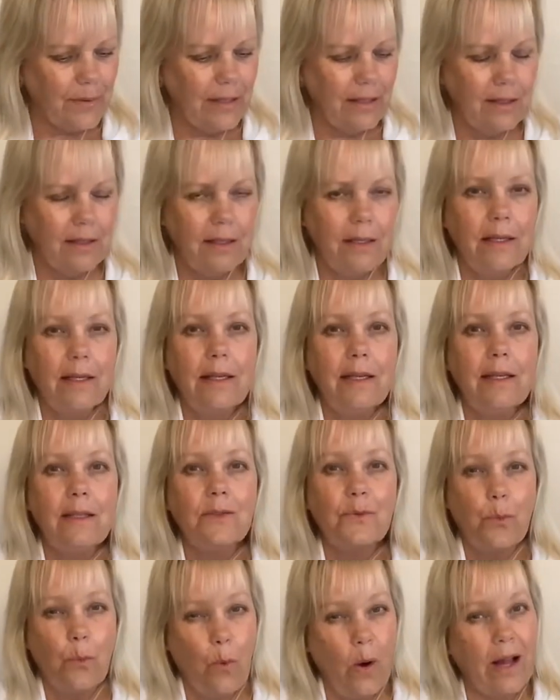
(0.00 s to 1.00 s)

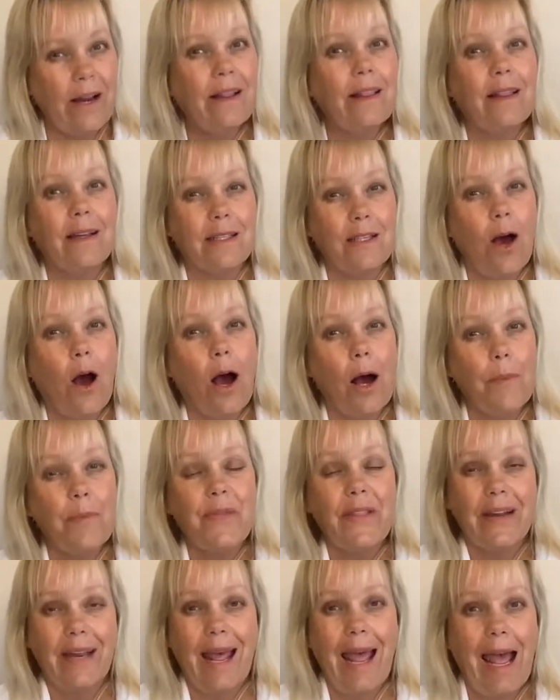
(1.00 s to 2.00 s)
is one of the top
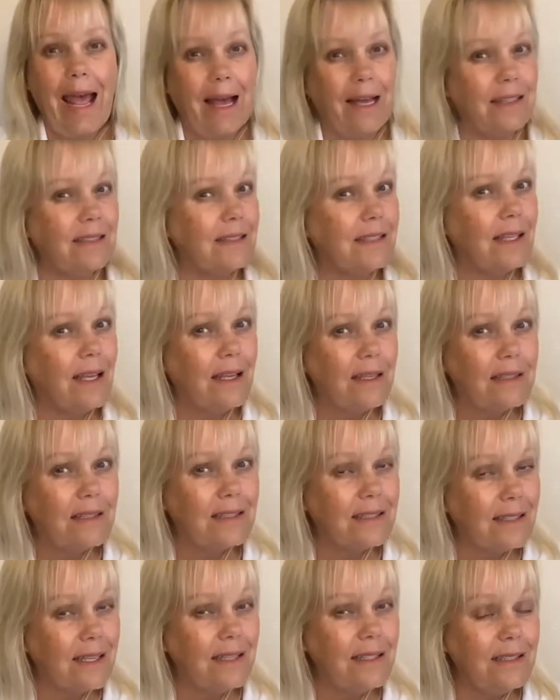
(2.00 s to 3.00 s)
that has
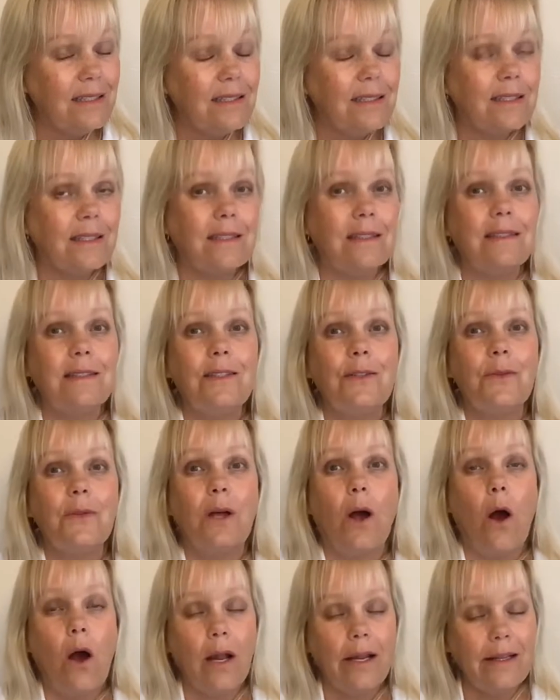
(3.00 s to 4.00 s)
studies, you know,
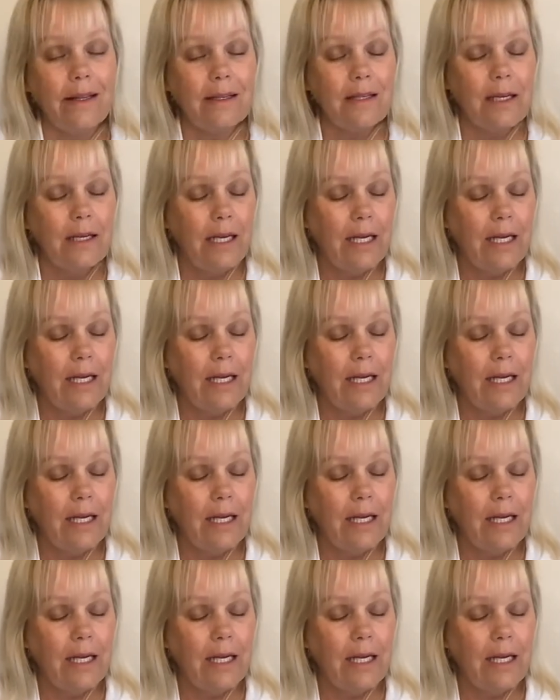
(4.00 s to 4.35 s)
on it.